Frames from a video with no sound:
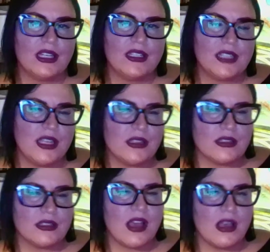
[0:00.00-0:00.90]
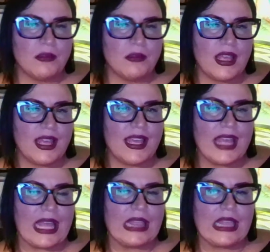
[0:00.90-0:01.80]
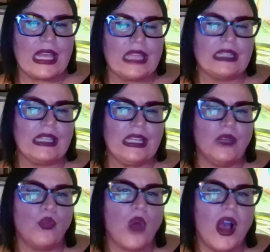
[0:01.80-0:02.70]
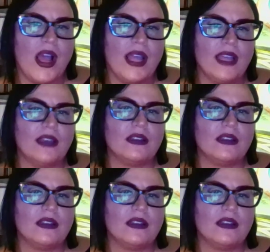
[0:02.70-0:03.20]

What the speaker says: T as in Tom, Alley.com.